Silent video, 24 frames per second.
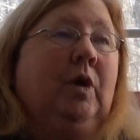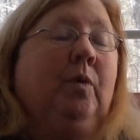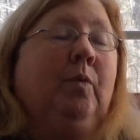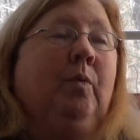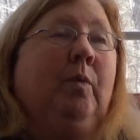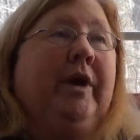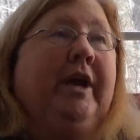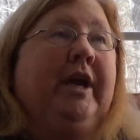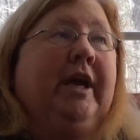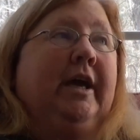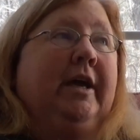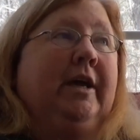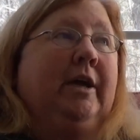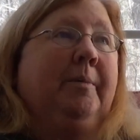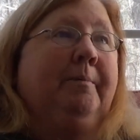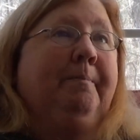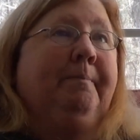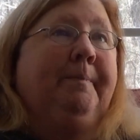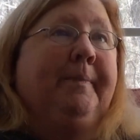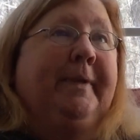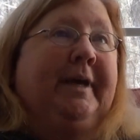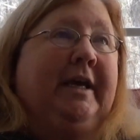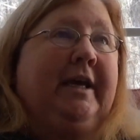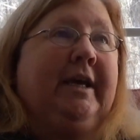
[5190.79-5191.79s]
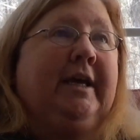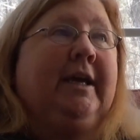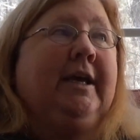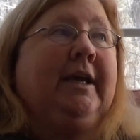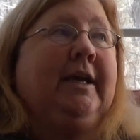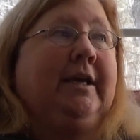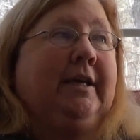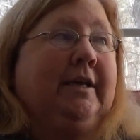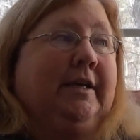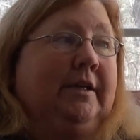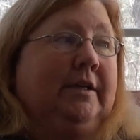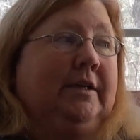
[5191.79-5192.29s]
We had a big
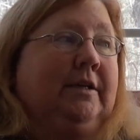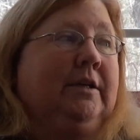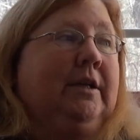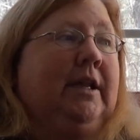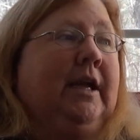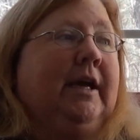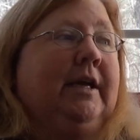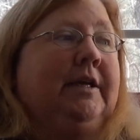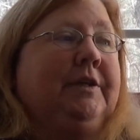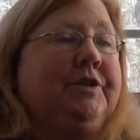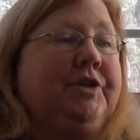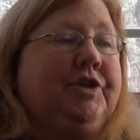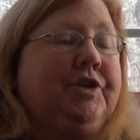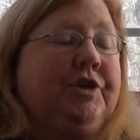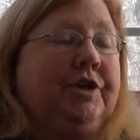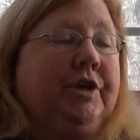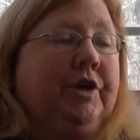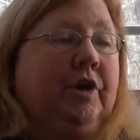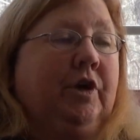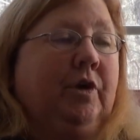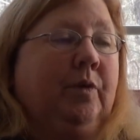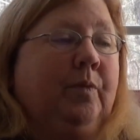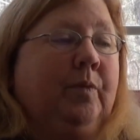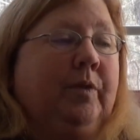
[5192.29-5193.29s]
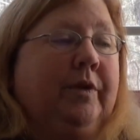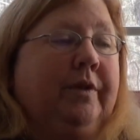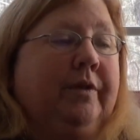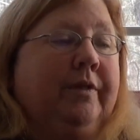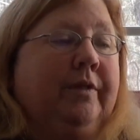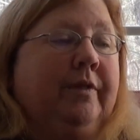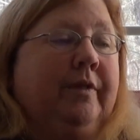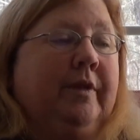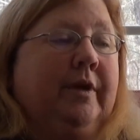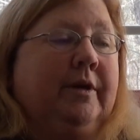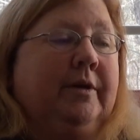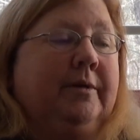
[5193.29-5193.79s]
hit last year
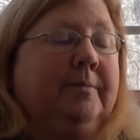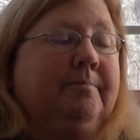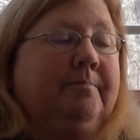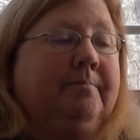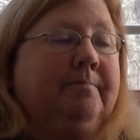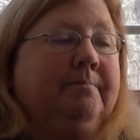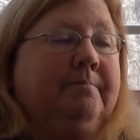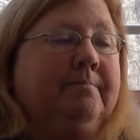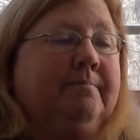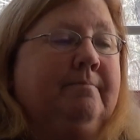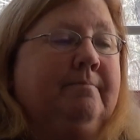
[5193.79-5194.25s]
with um,